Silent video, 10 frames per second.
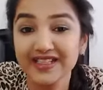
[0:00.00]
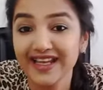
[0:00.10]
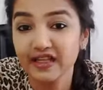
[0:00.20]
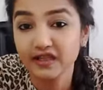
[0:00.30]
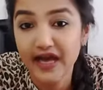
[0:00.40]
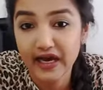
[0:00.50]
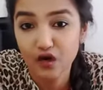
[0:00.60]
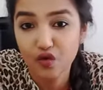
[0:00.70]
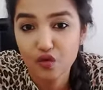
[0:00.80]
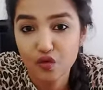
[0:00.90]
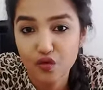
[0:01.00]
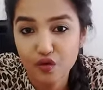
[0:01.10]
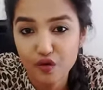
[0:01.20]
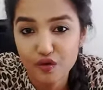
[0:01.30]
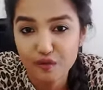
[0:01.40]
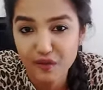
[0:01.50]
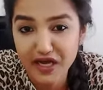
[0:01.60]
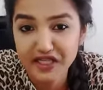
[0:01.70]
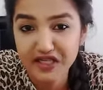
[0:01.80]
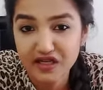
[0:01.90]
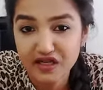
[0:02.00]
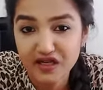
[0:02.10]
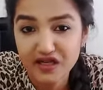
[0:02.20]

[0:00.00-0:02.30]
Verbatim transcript: take now might